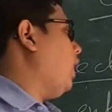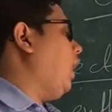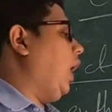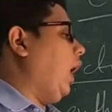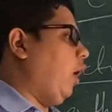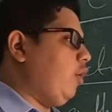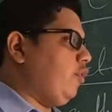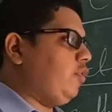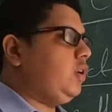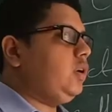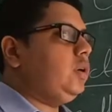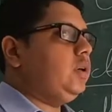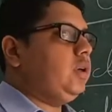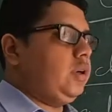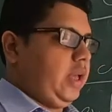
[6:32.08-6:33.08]

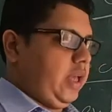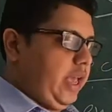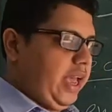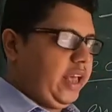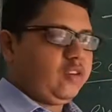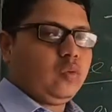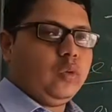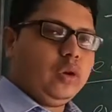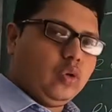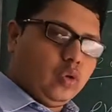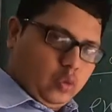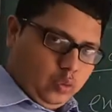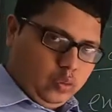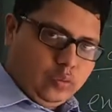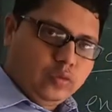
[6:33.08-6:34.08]
However, as we
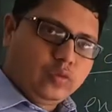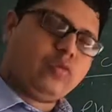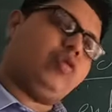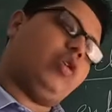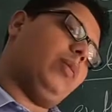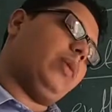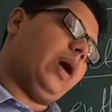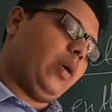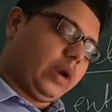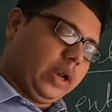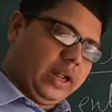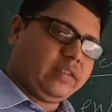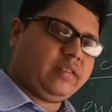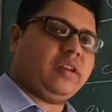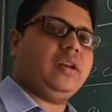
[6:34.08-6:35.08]
know from our
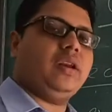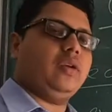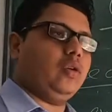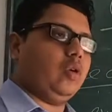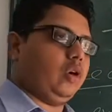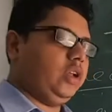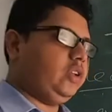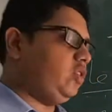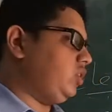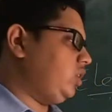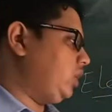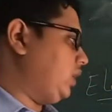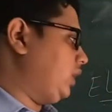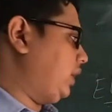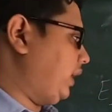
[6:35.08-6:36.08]
class 10 knowledge,
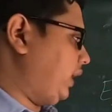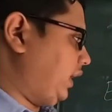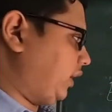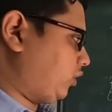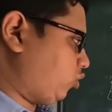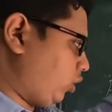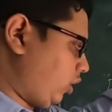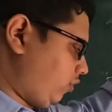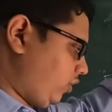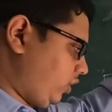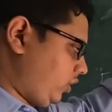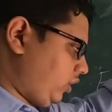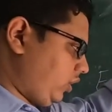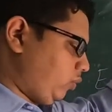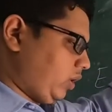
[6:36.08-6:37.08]
electron
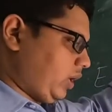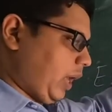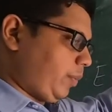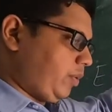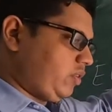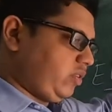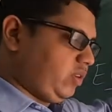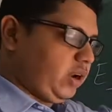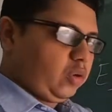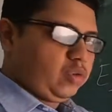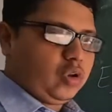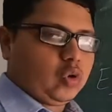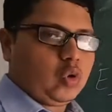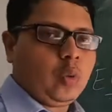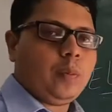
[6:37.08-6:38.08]
affinity, what happens down
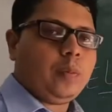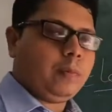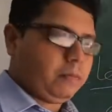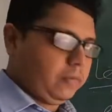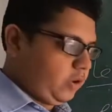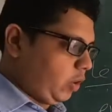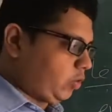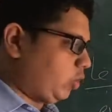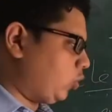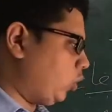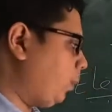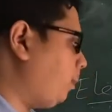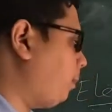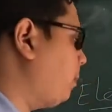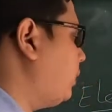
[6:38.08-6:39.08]
the
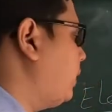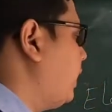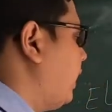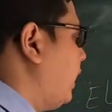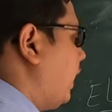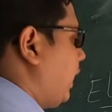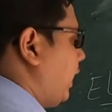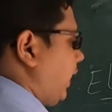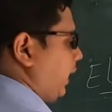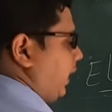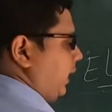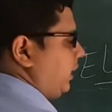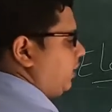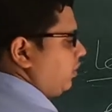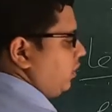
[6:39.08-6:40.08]
group,
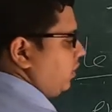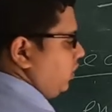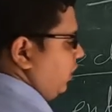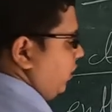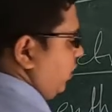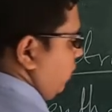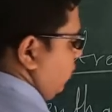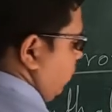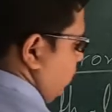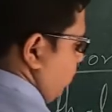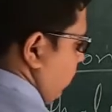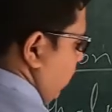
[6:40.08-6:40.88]
it decreases,